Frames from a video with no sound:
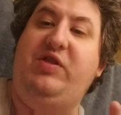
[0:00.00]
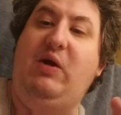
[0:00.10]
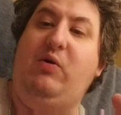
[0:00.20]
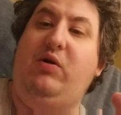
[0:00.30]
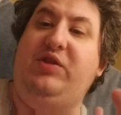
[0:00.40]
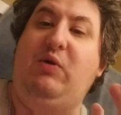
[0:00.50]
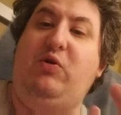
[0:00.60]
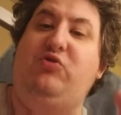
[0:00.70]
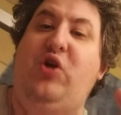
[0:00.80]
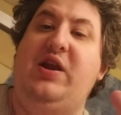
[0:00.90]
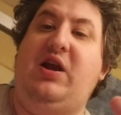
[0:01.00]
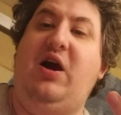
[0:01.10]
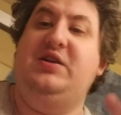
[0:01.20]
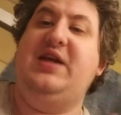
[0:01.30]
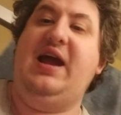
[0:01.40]
they were, they were trying to
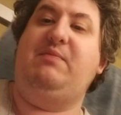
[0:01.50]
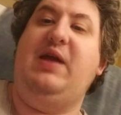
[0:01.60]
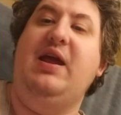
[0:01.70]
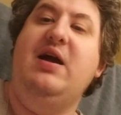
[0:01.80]
contact me.